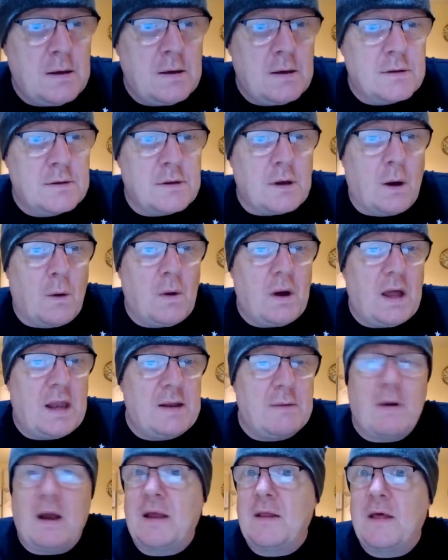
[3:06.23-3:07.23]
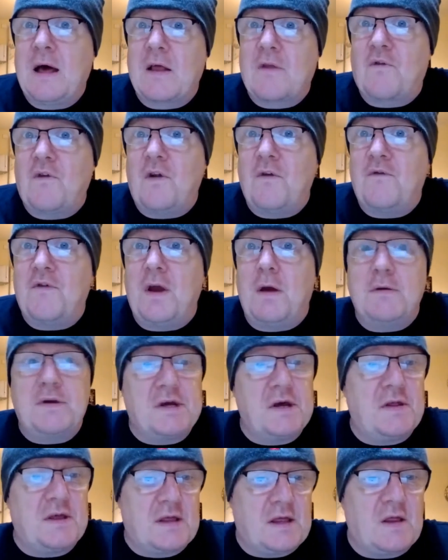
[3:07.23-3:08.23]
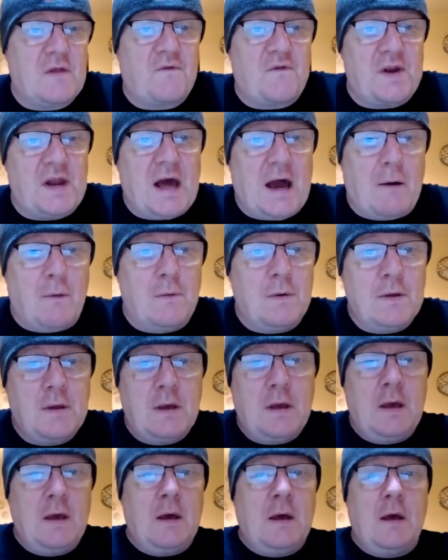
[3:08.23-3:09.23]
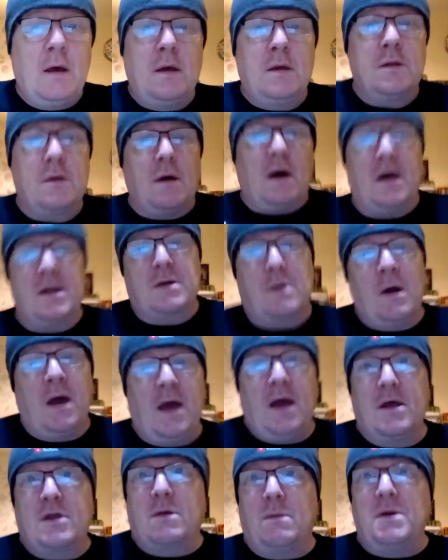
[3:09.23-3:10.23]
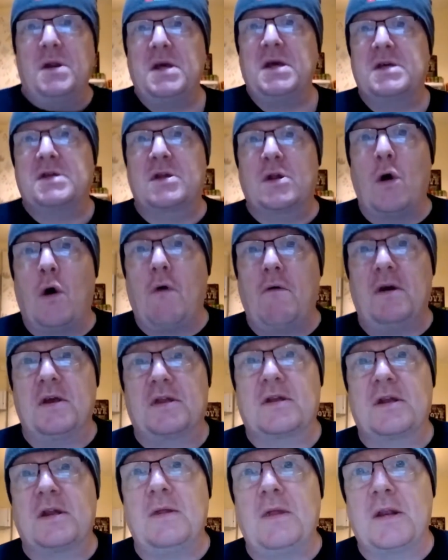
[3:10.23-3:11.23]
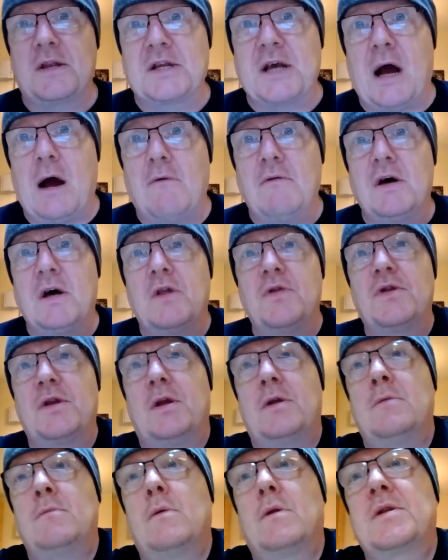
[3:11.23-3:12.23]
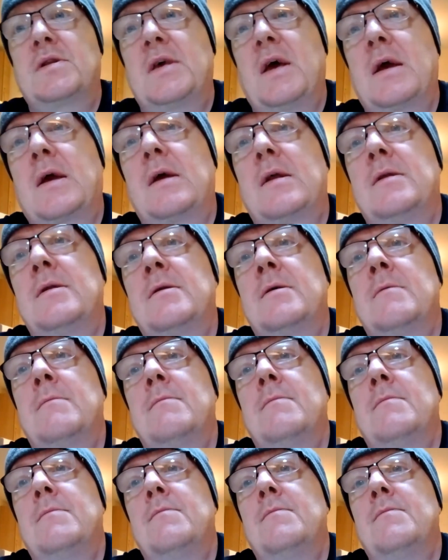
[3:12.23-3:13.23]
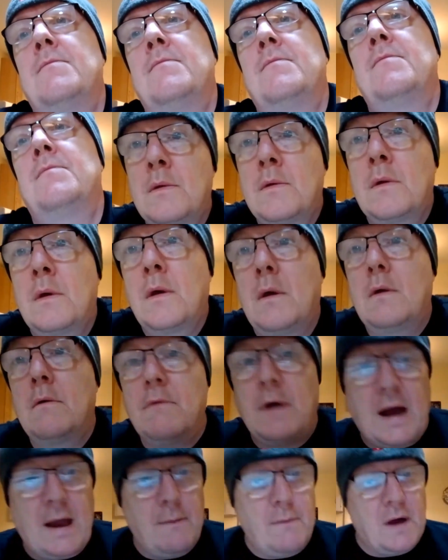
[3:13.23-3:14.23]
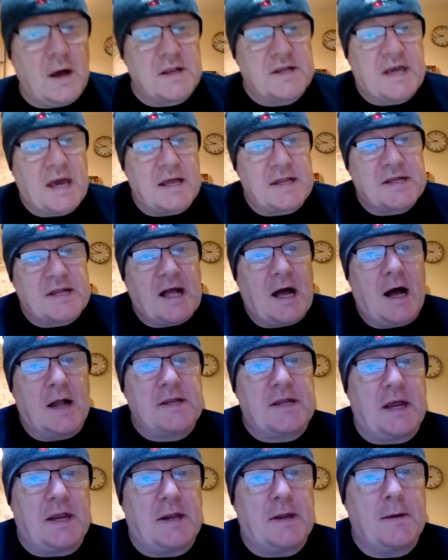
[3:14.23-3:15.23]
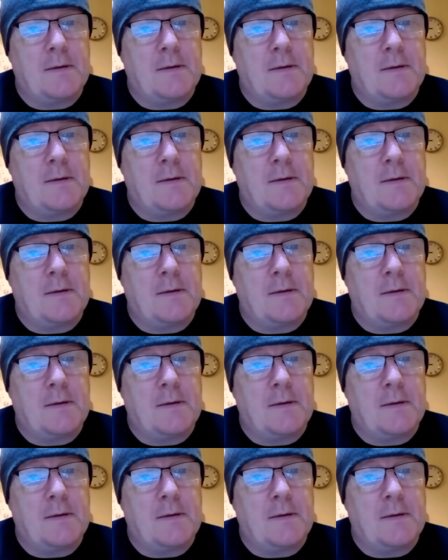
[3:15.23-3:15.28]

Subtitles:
So anyway, that's for the future. This is for now. So let's hear some of these stories in the Tower of London. 1 second. Right, well, let's get started.